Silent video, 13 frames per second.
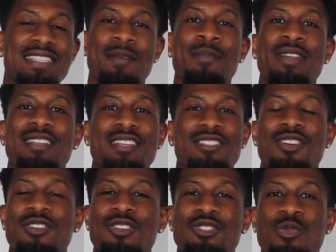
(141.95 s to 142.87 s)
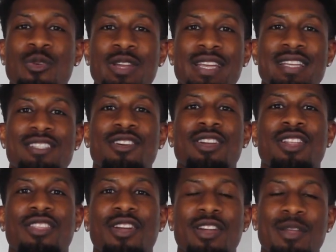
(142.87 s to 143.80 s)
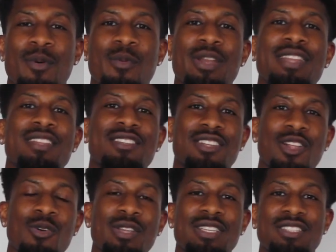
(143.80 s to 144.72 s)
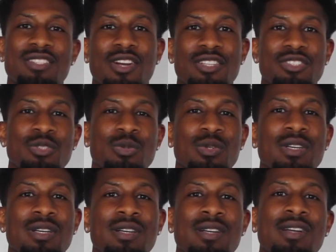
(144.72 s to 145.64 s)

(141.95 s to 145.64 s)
10 minutes could turn to 20, could turn to 30, but we need to slowly start to